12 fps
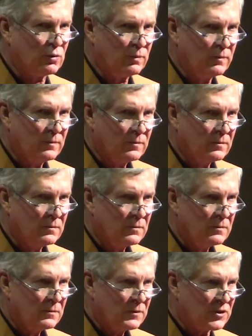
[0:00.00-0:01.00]
you
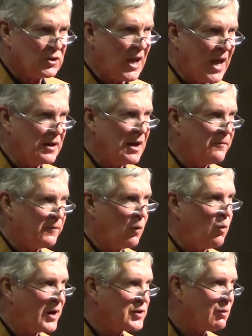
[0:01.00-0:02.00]
to stand up
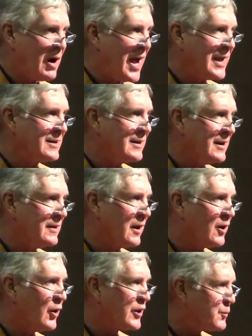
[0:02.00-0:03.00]
for what's right, and
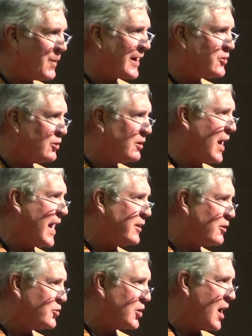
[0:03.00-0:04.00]
they're going to expect you to
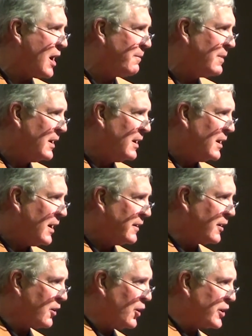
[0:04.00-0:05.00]
like your job,
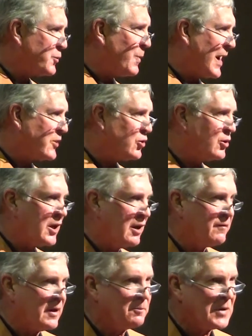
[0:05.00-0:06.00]
and they're going to expect you to
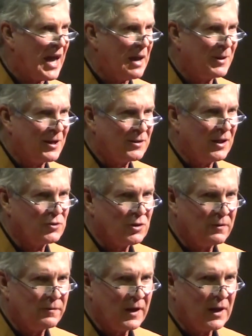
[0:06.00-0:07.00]
give them time and
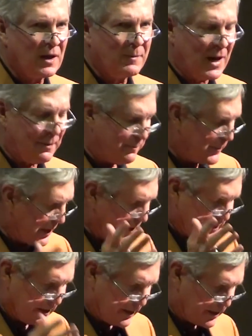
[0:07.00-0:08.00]
attention if they come up. And I
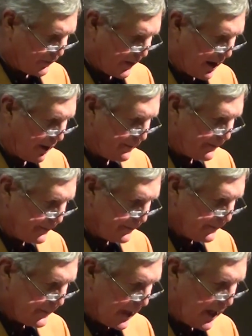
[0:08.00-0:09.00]
said, that's fair.
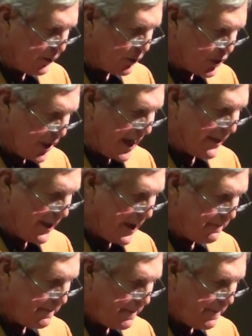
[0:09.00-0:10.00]
I understand
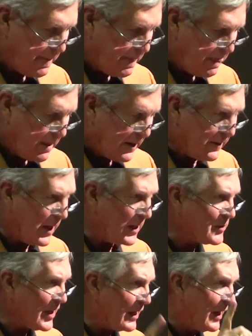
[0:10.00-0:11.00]
that. And then
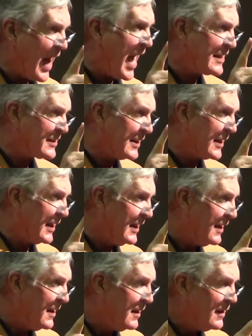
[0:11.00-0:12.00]
he said, lastly,
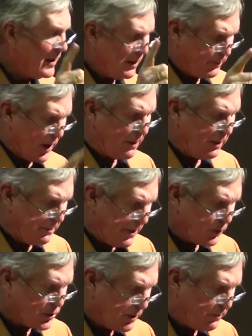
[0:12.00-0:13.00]
and probably
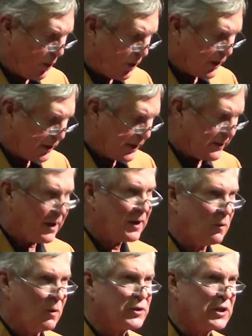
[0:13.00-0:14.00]
most importantly, they're
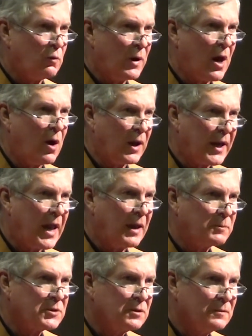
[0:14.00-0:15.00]
going to want you to win all the
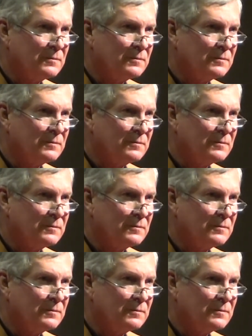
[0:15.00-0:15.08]
games.